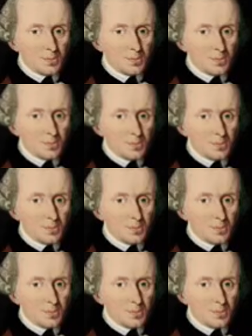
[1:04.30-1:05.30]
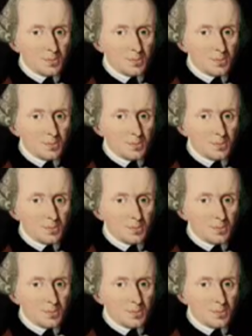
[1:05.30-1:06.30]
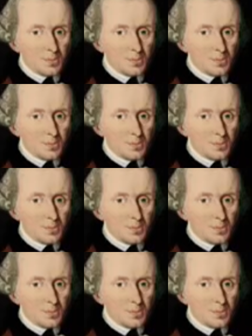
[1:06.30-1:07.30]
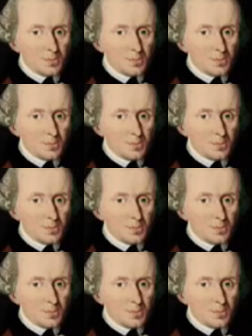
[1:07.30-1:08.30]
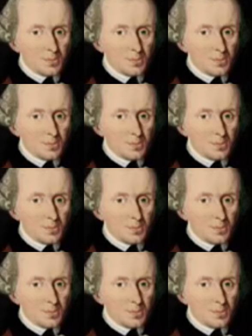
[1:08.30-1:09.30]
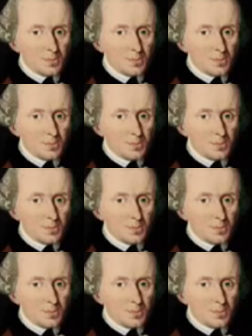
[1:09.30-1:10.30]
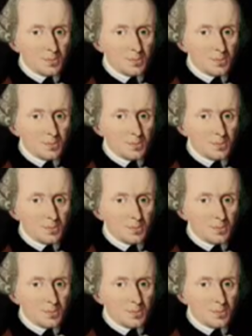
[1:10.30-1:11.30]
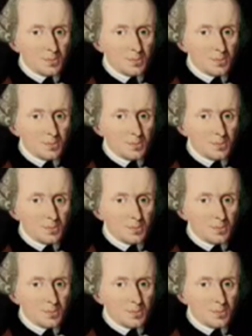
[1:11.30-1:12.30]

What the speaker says: [no speech]